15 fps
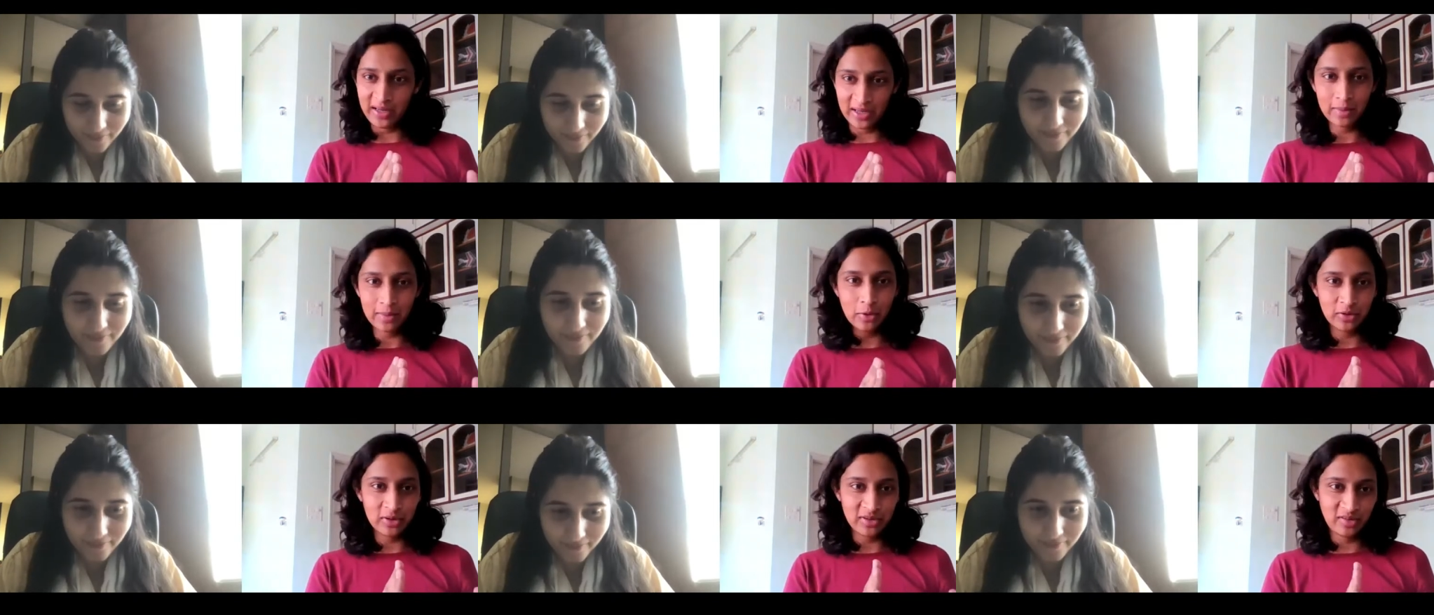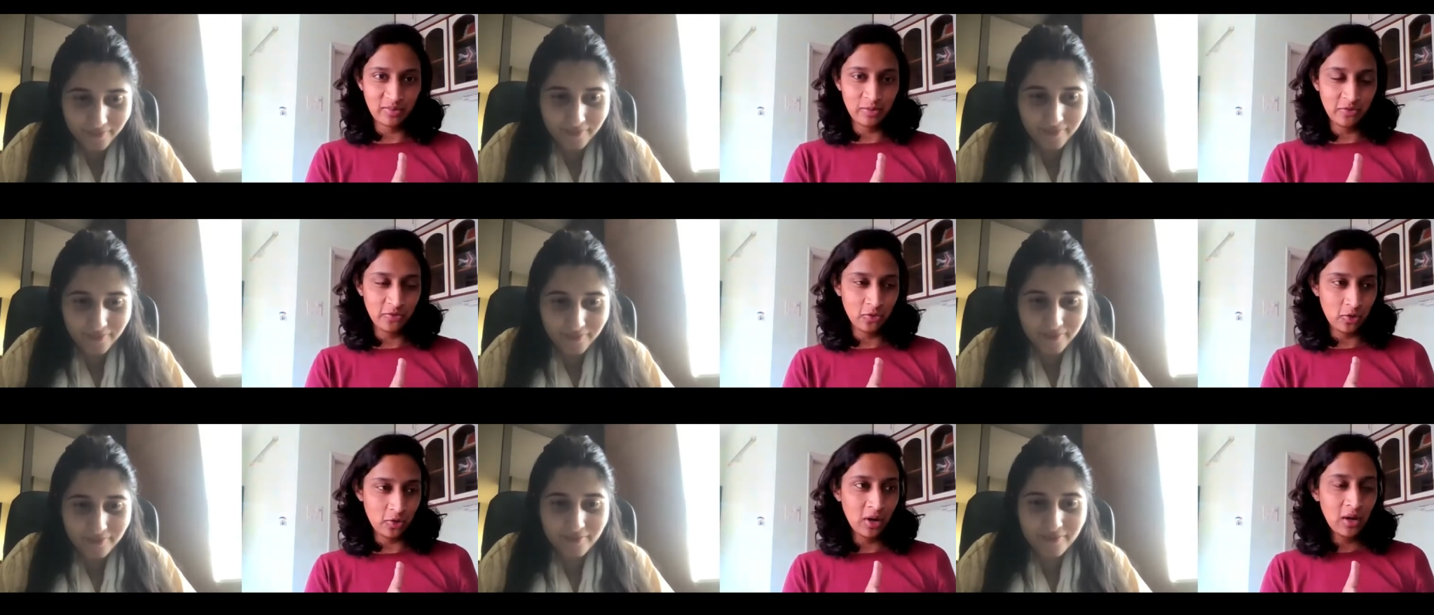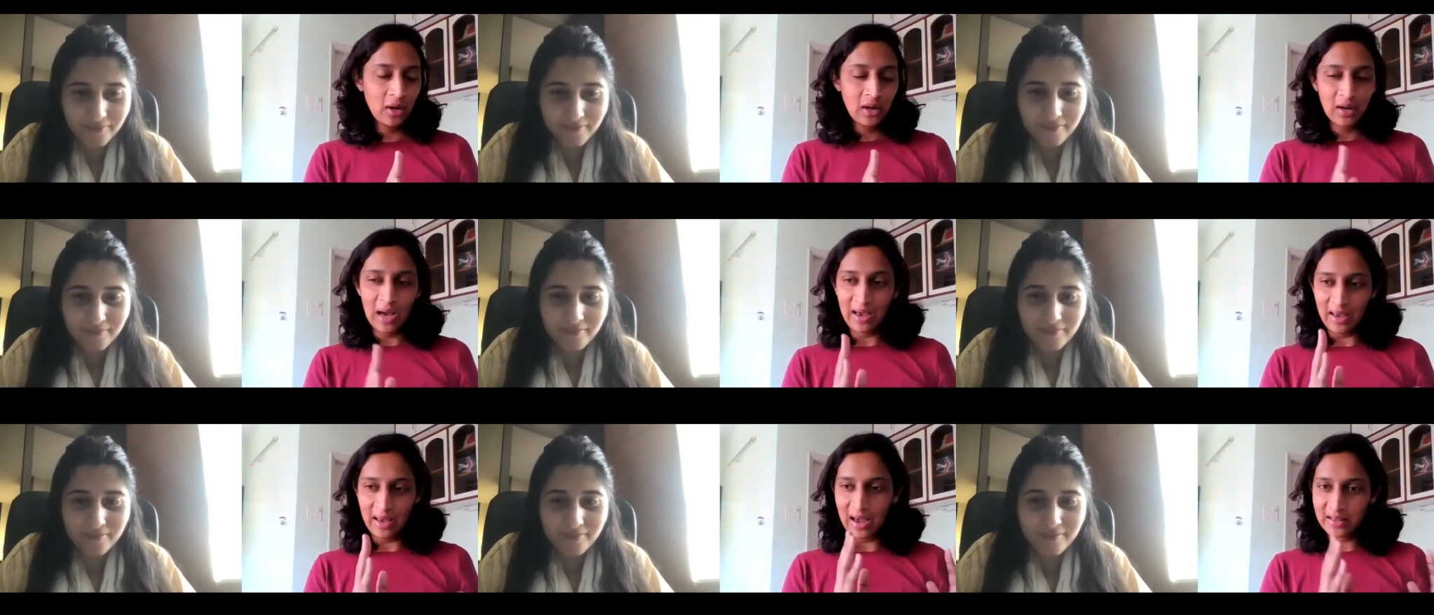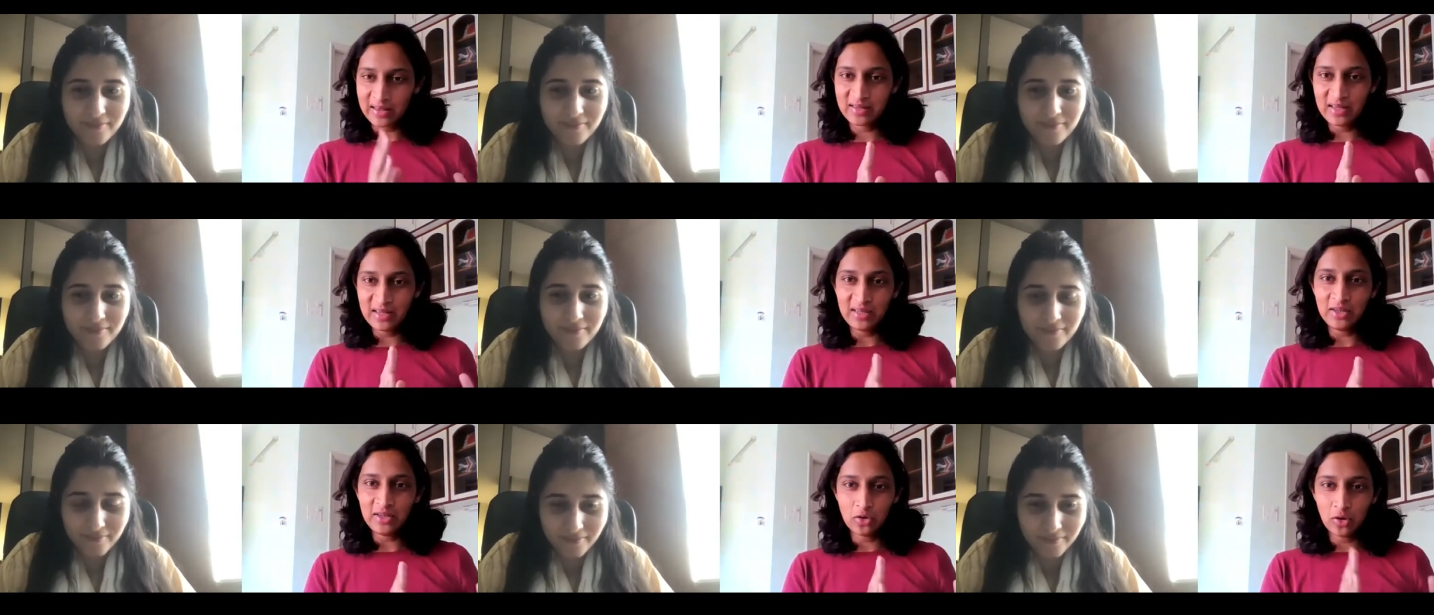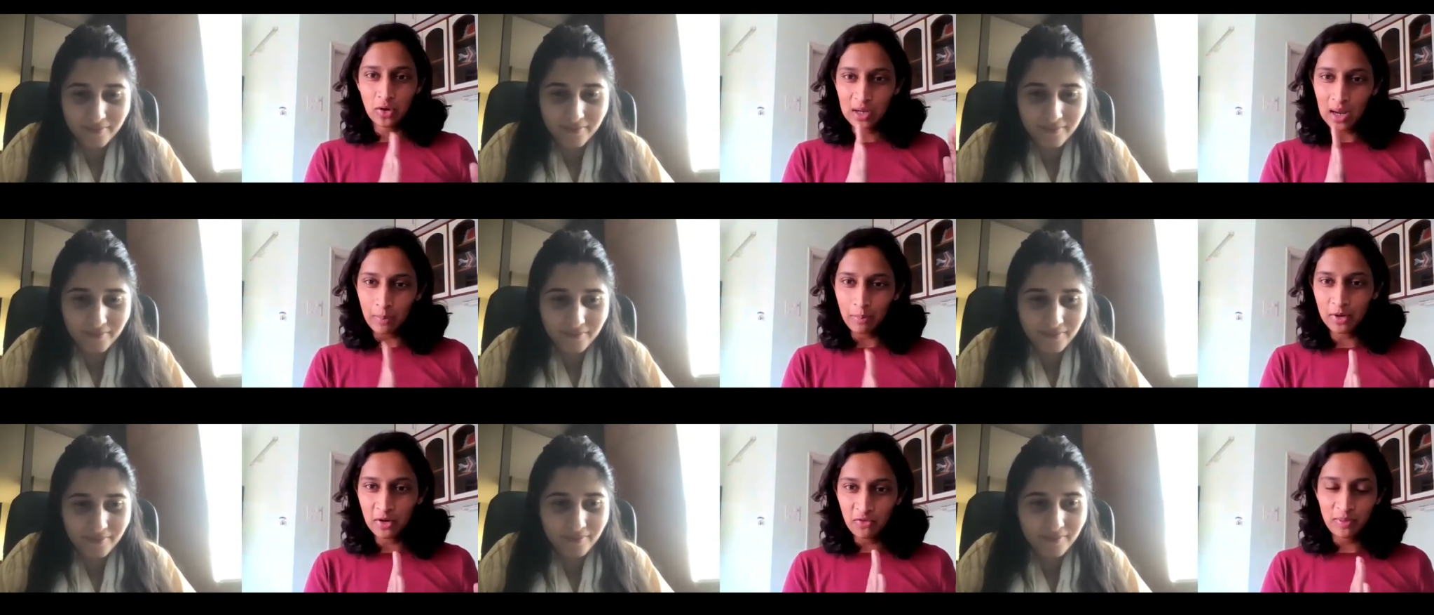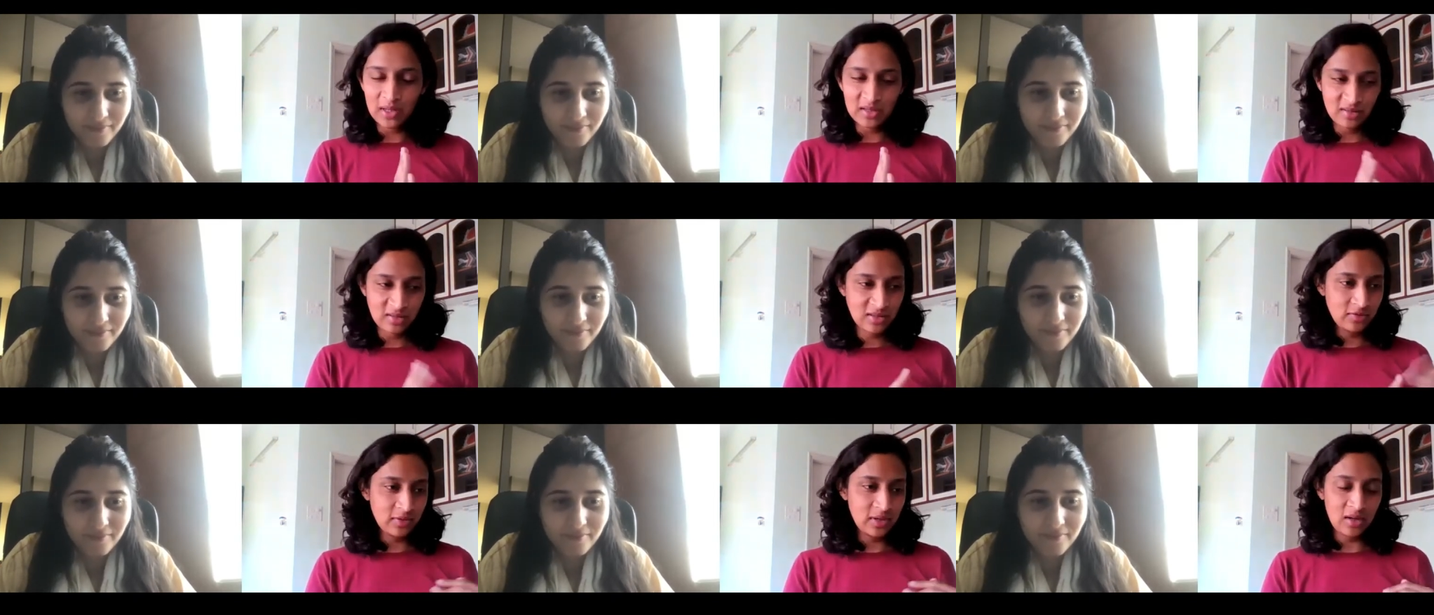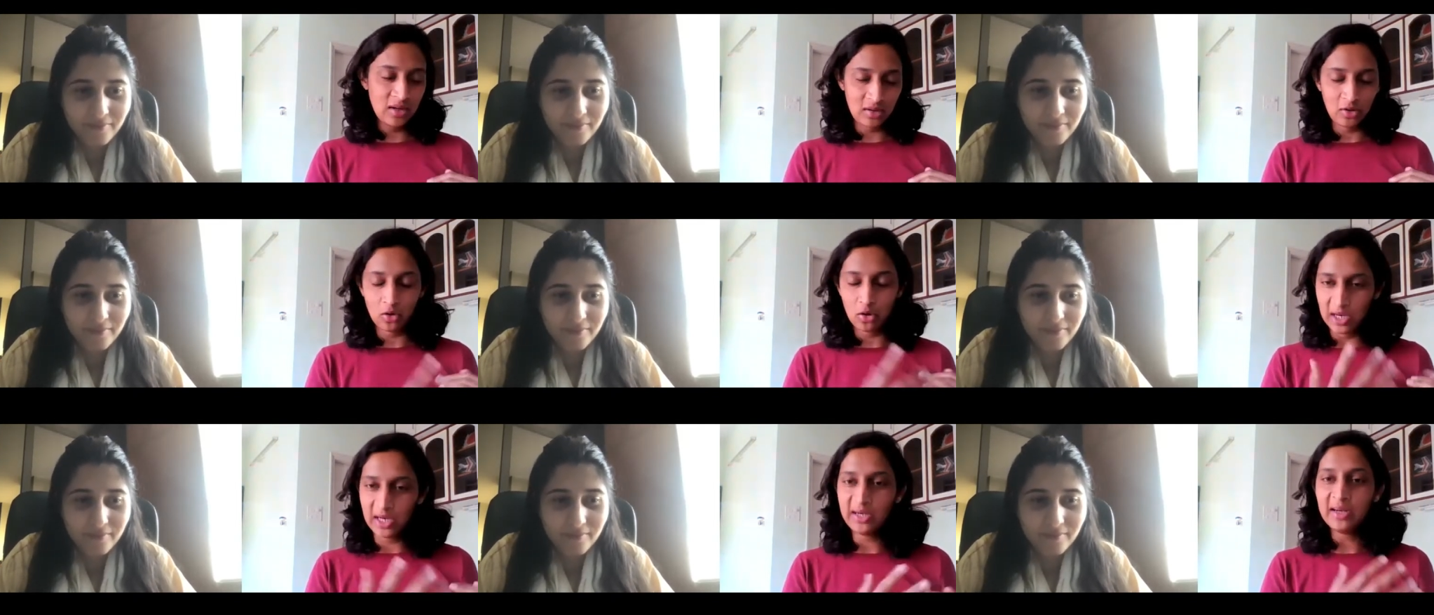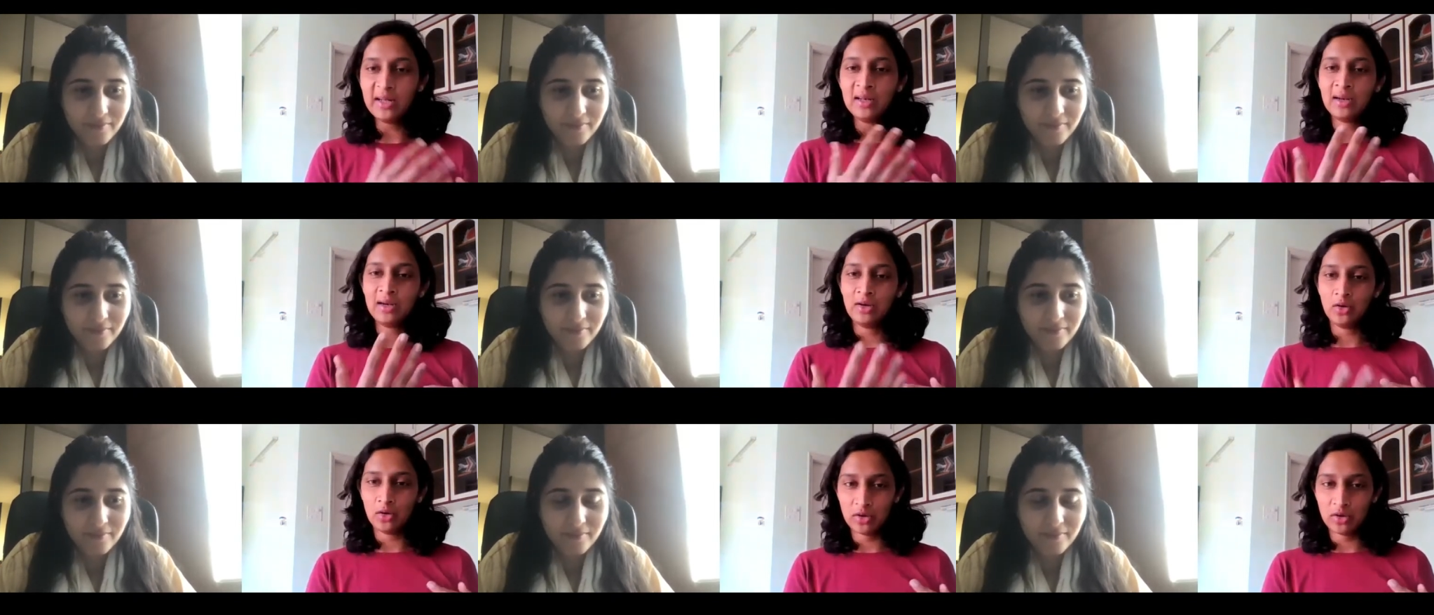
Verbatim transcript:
Speaker 1: idea about this before. I, had would seen, you know, a couple of places where your LinkedIn